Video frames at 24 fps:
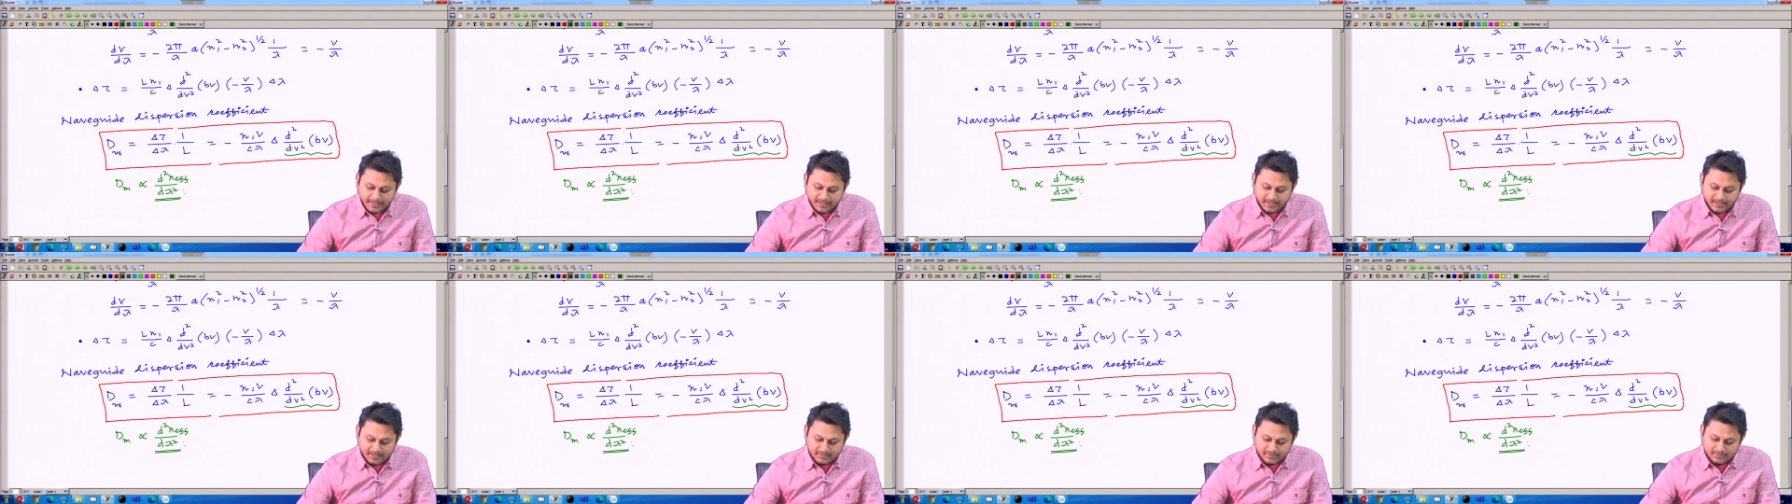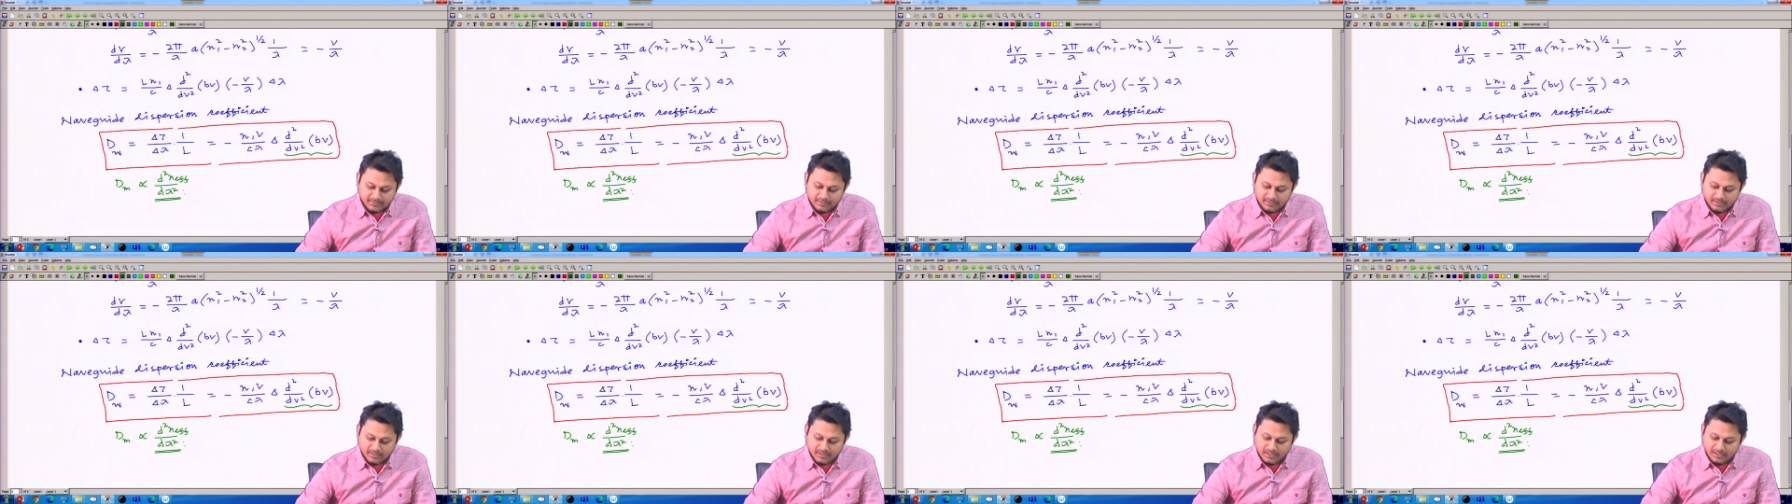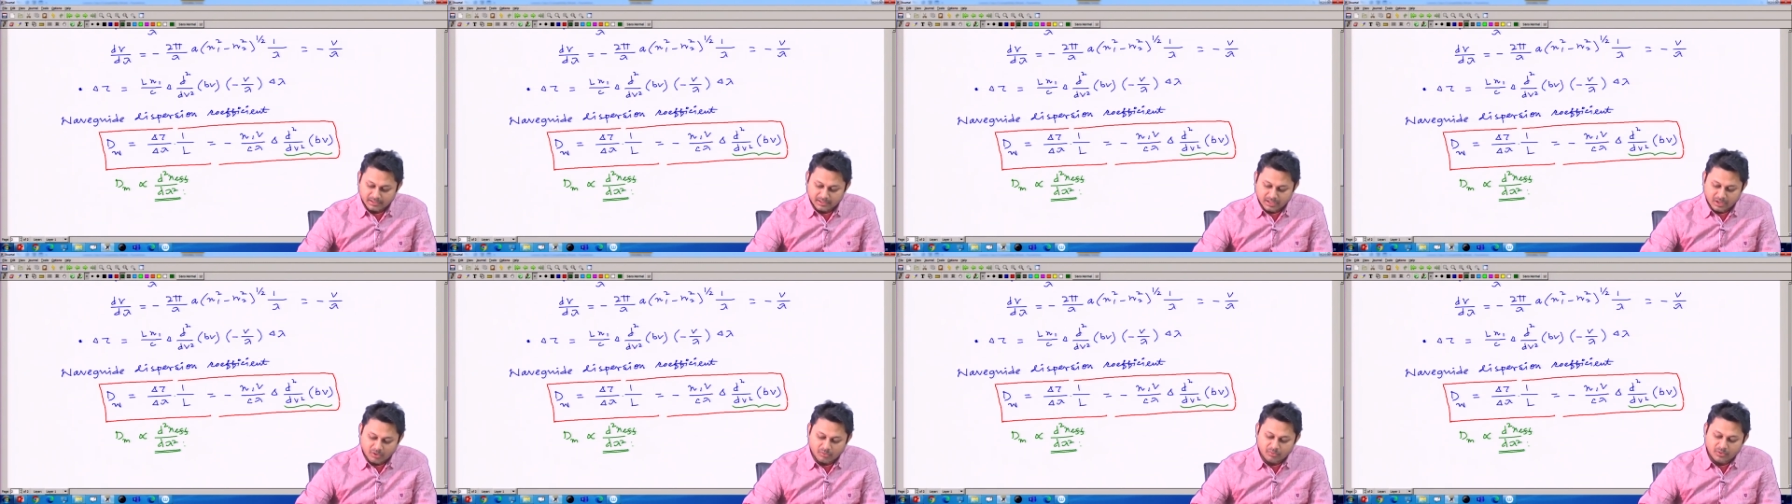and
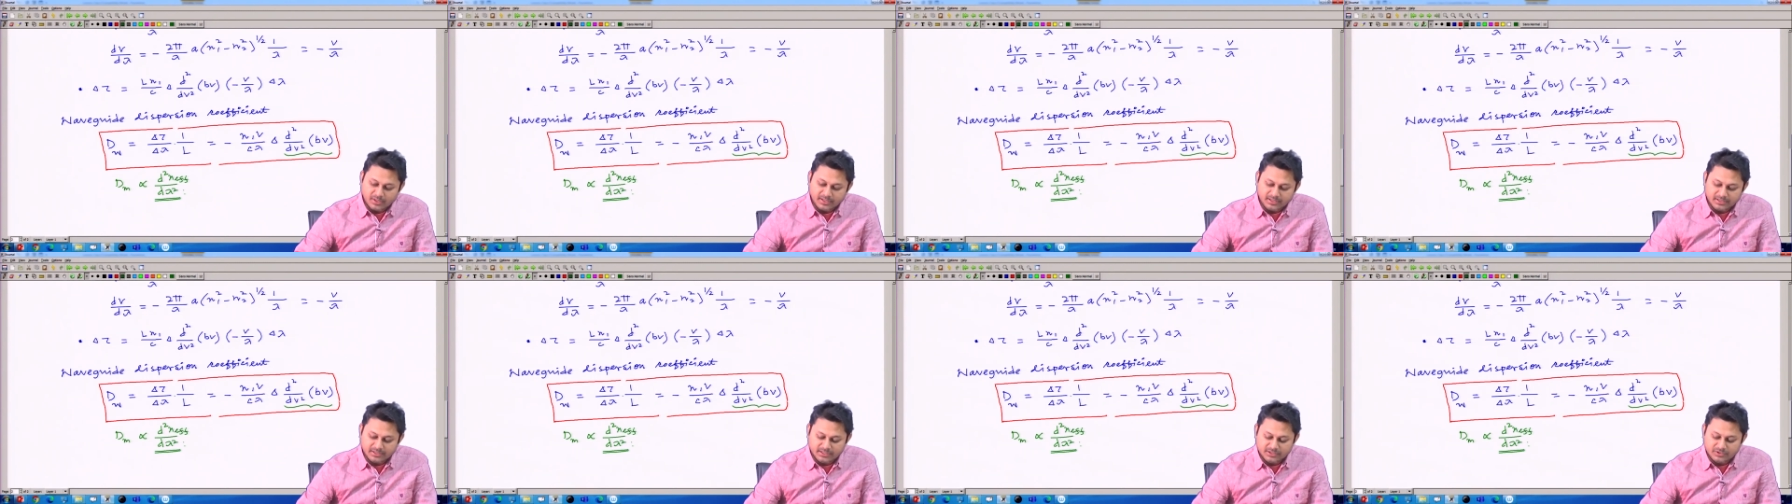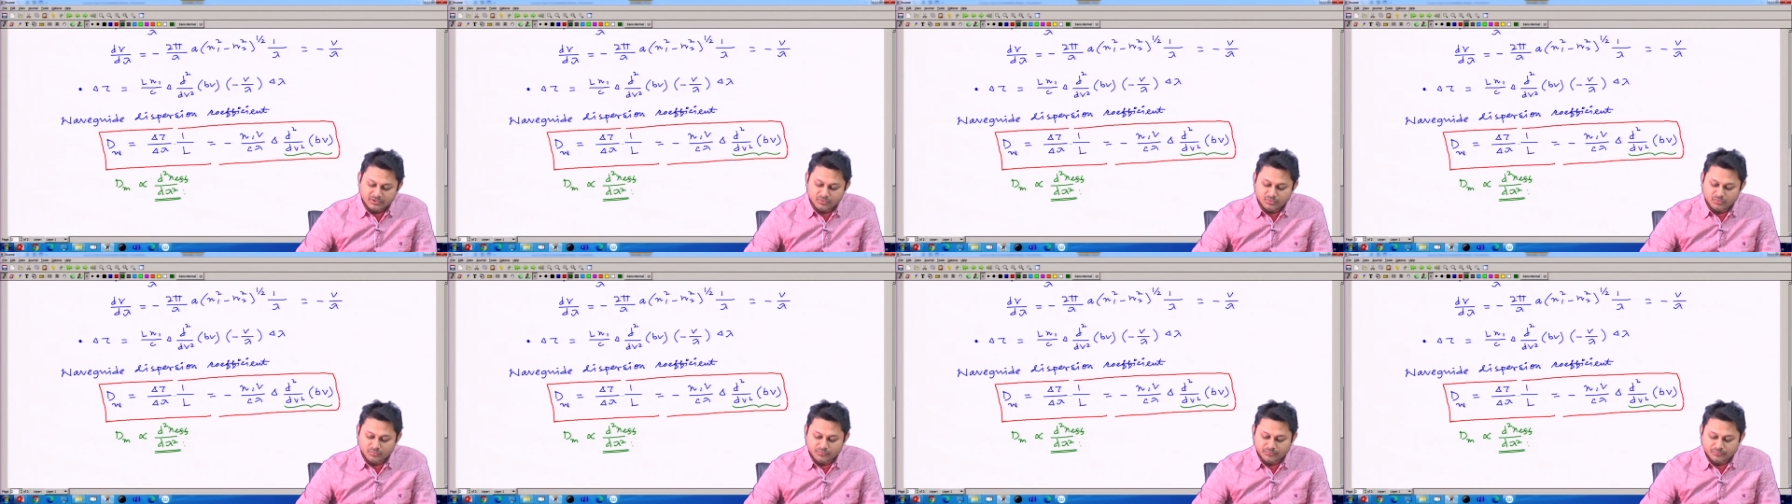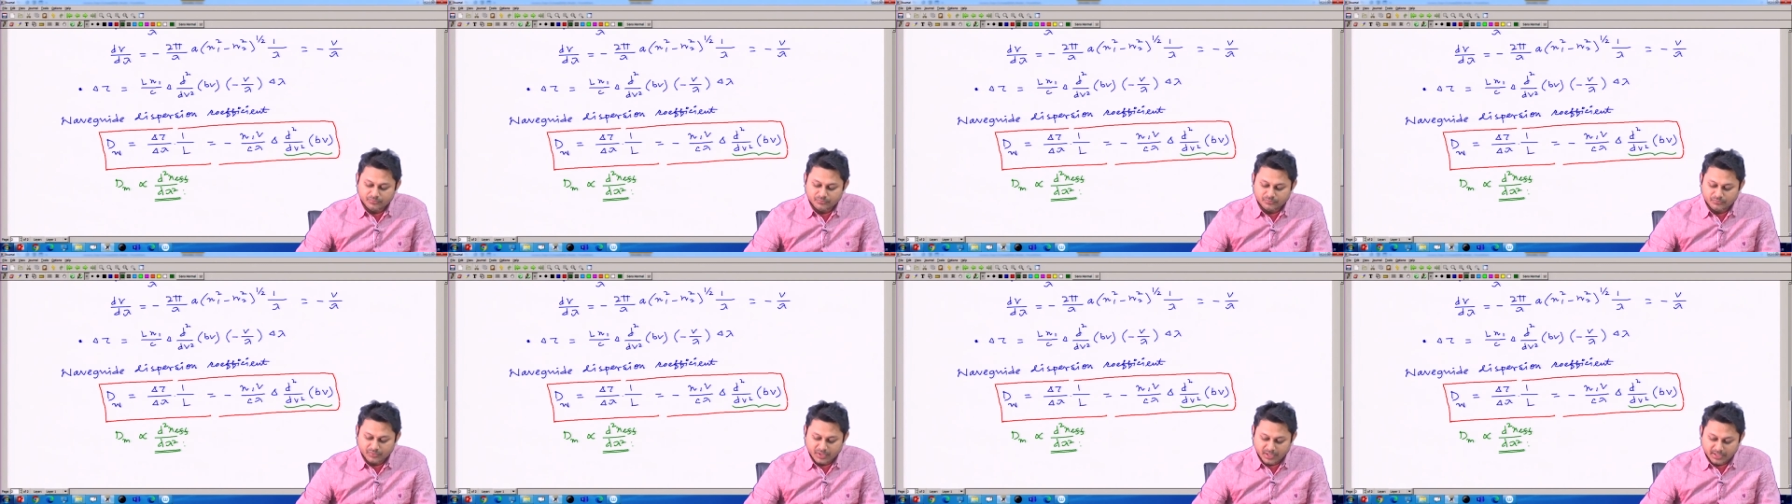now I need to
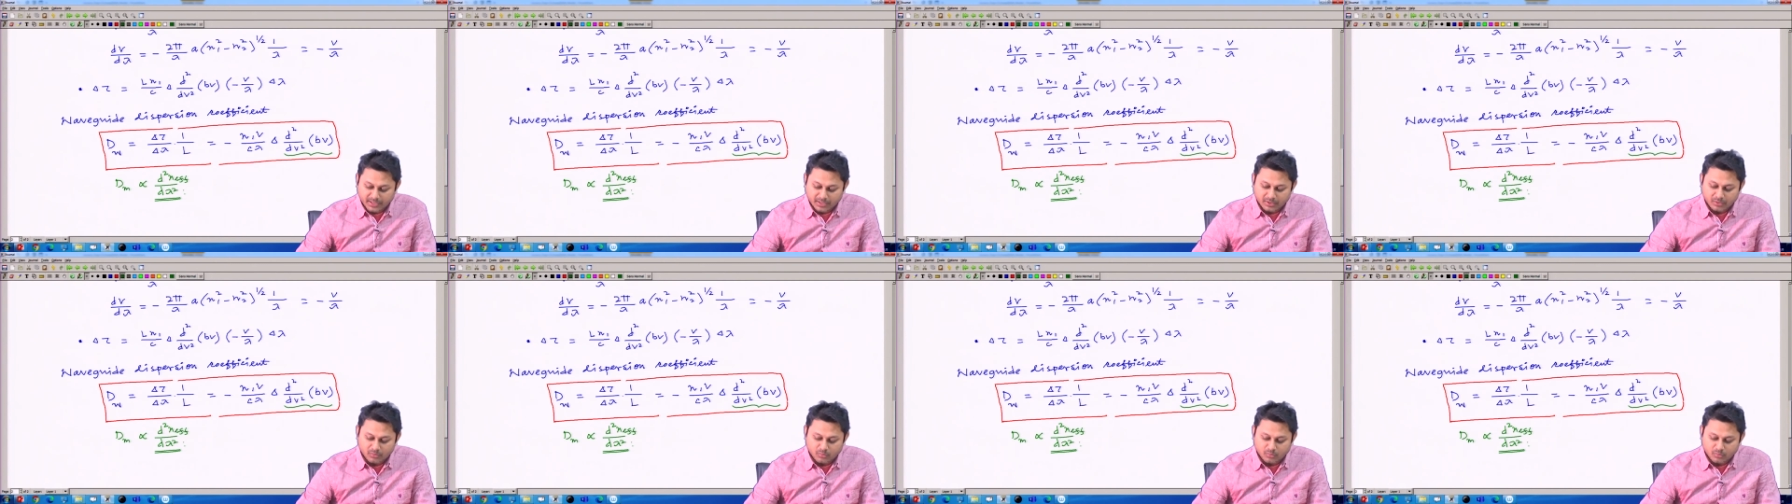find